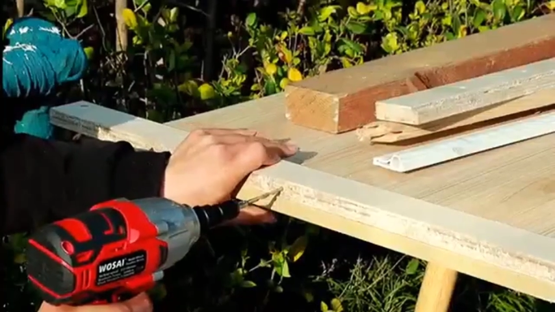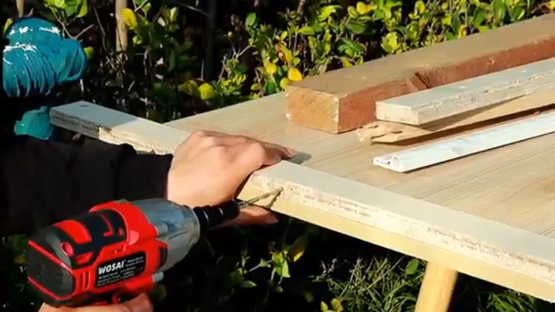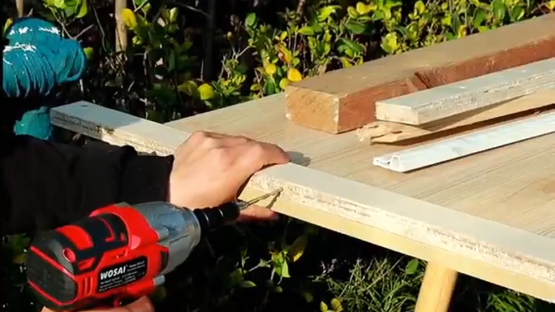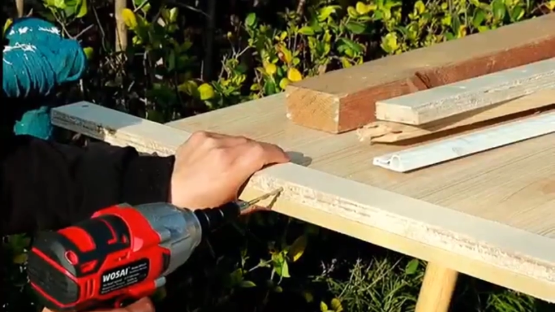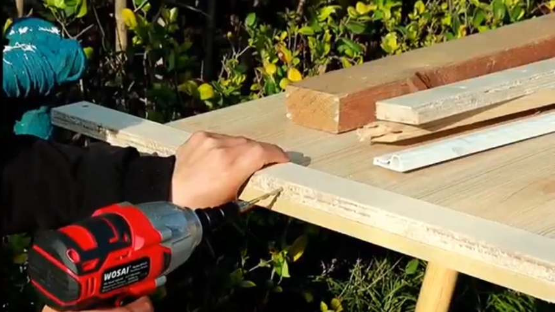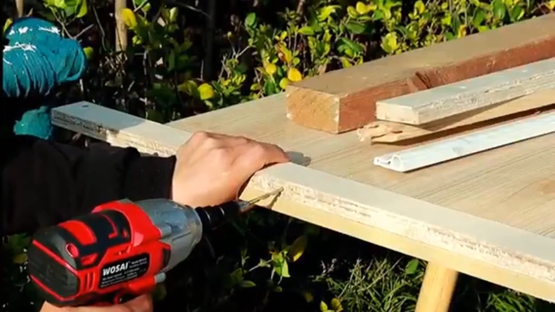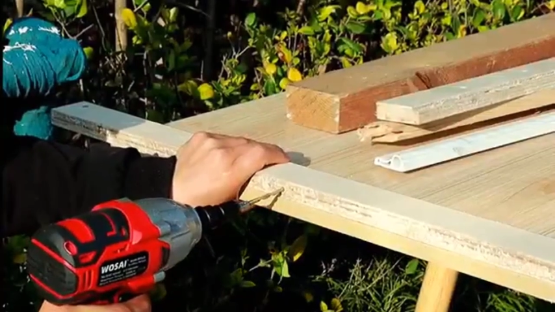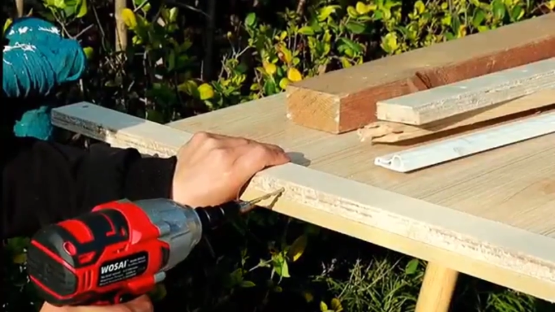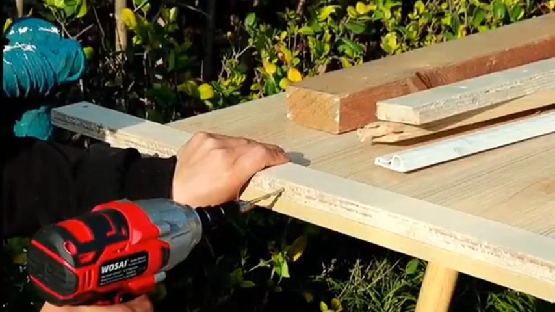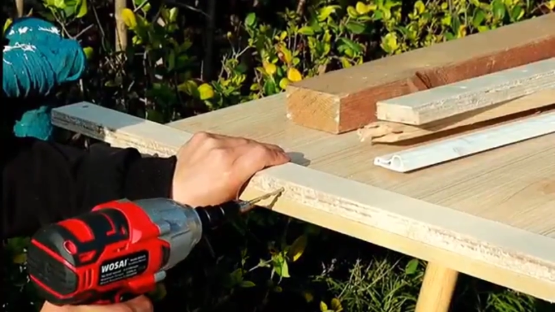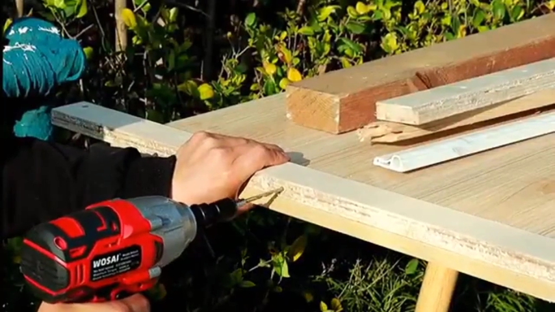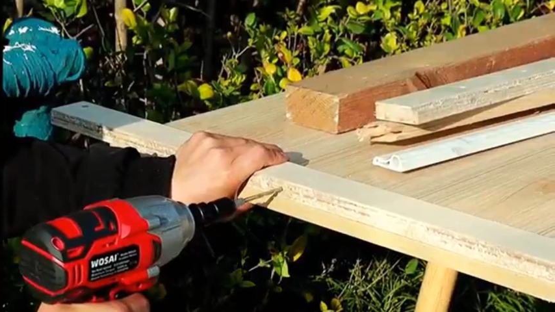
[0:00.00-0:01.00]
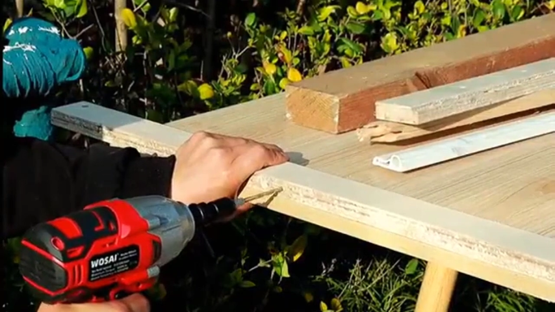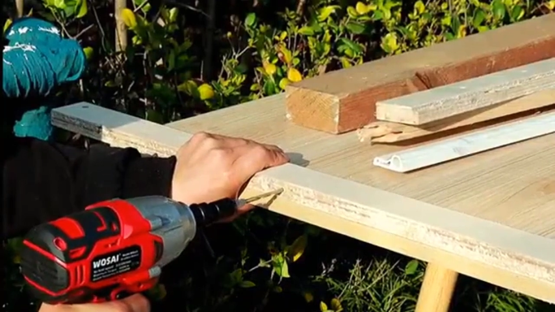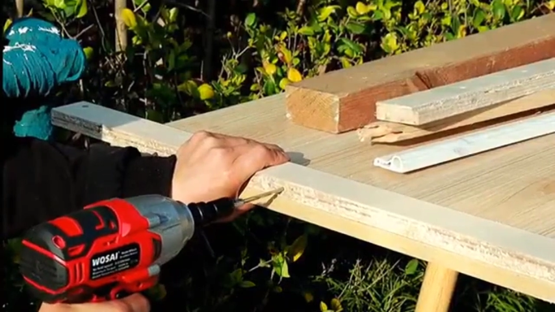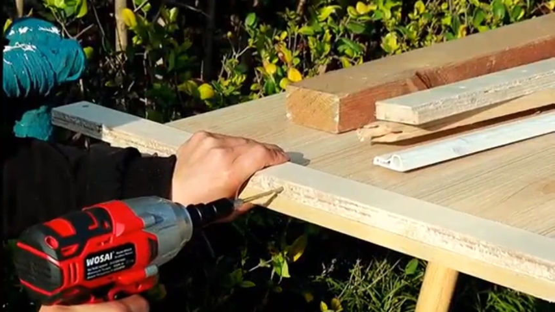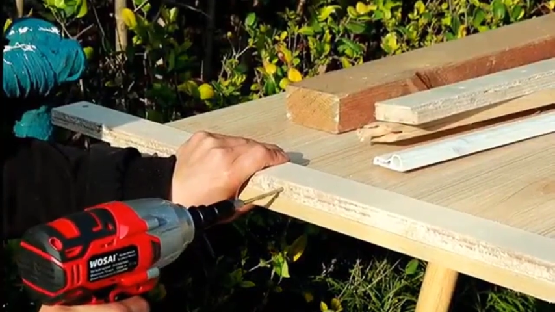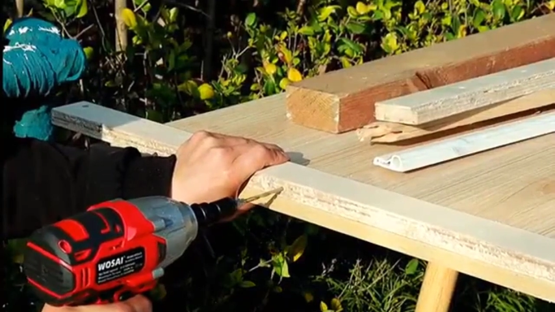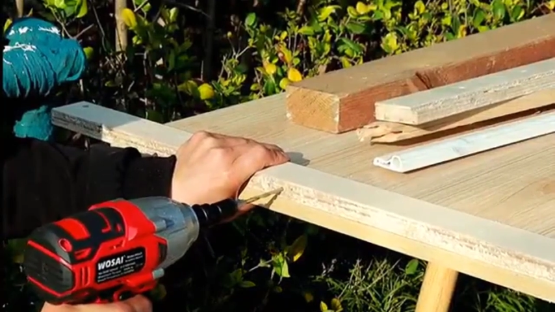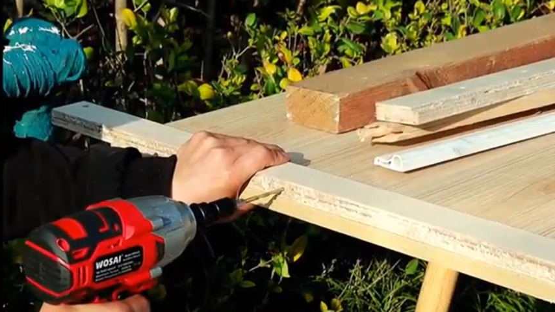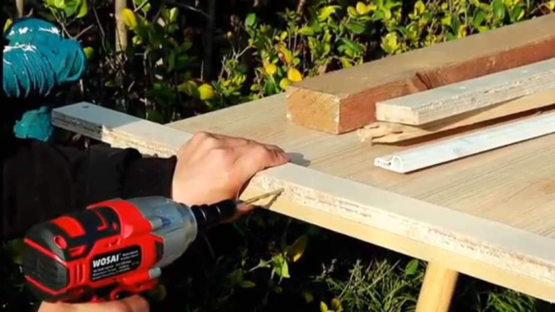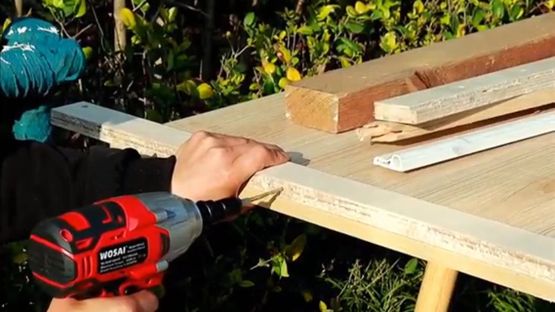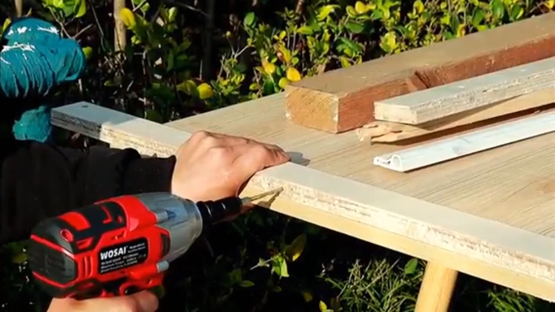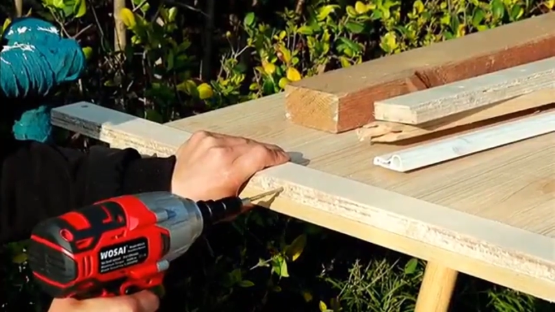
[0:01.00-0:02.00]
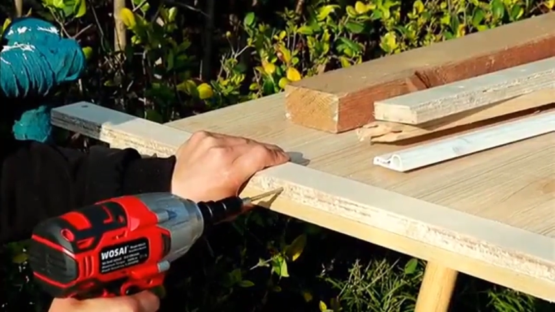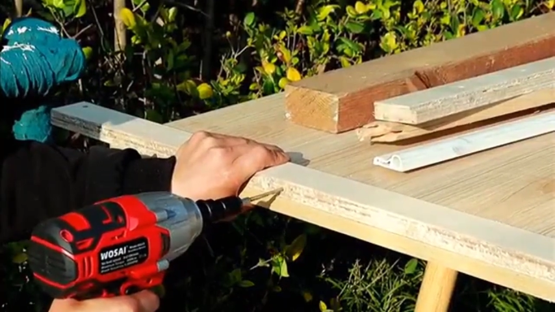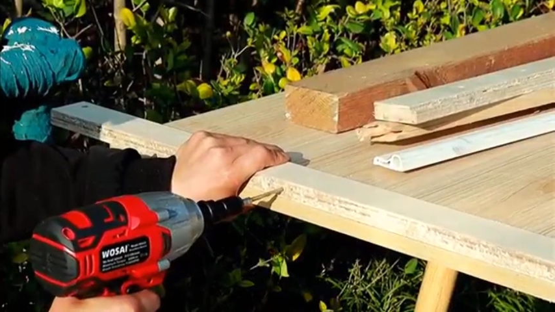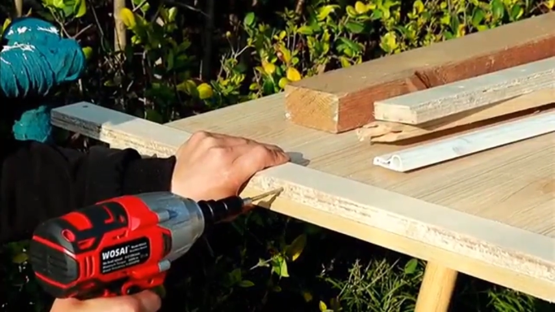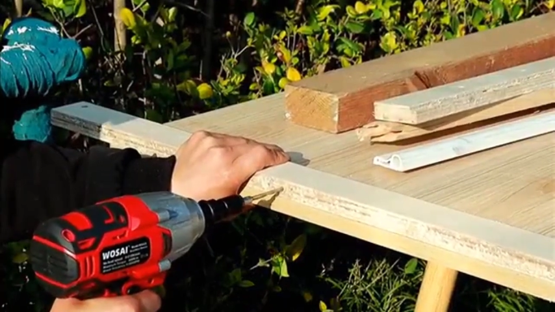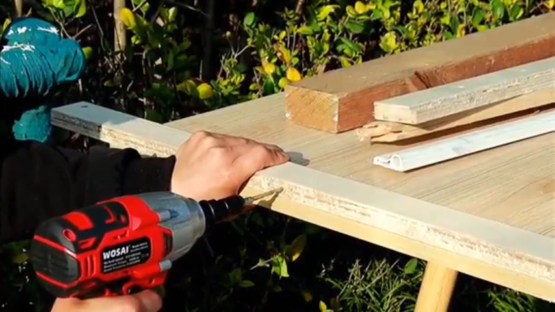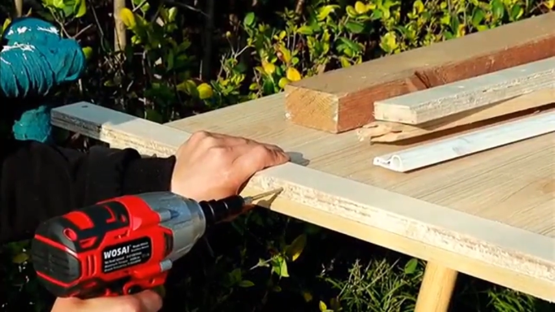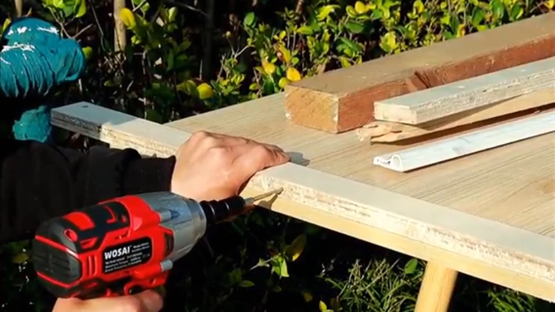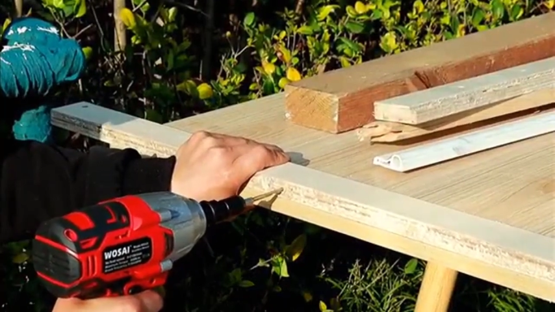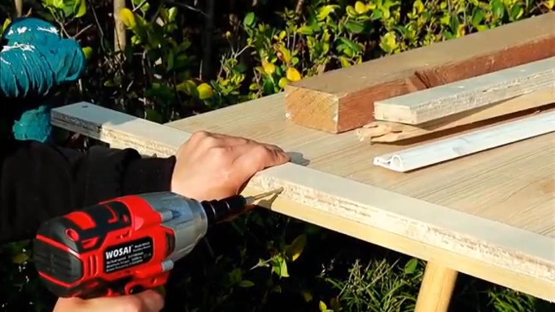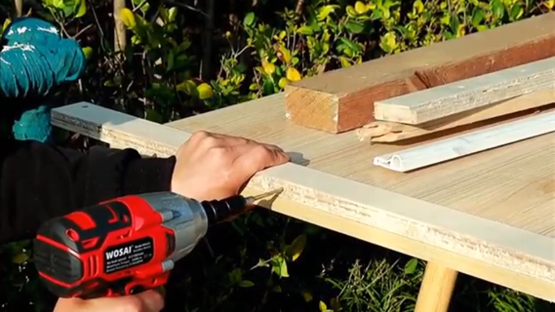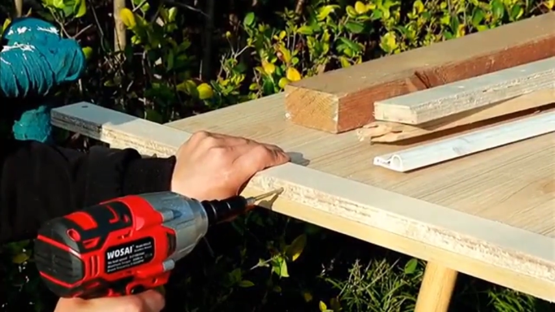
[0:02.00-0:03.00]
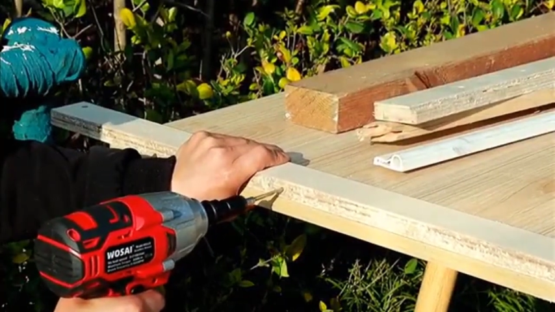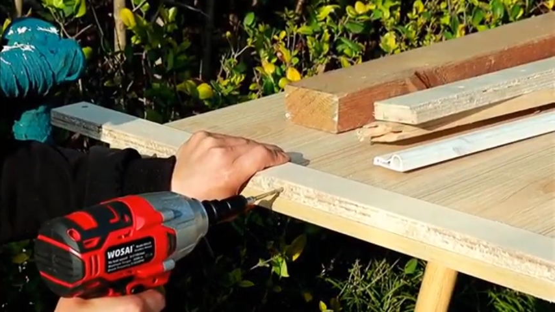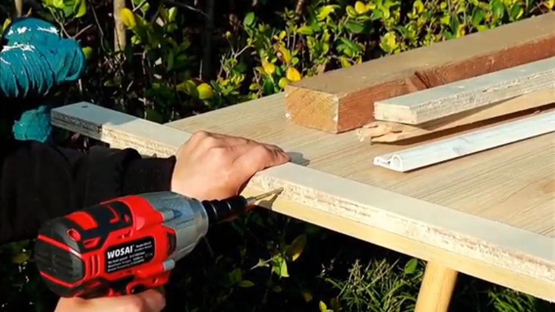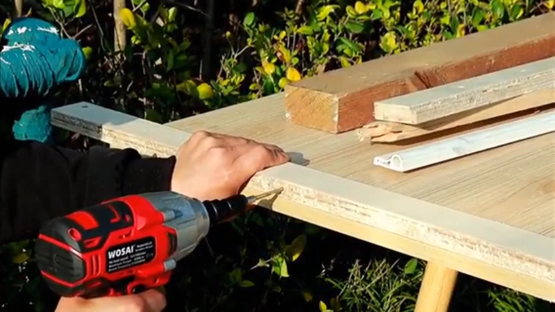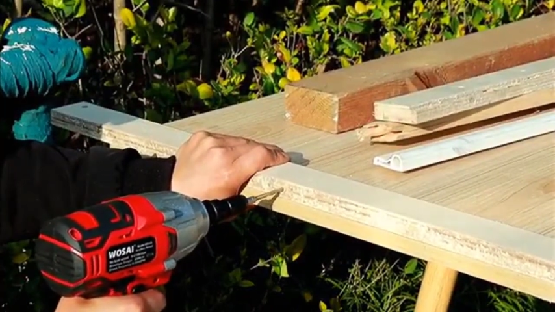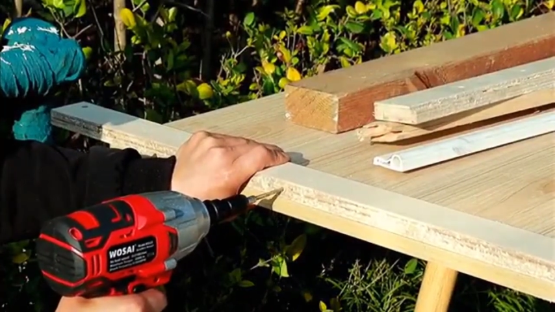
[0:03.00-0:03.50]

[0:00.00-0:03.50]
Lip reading: No face is visible, so there are no lips to read.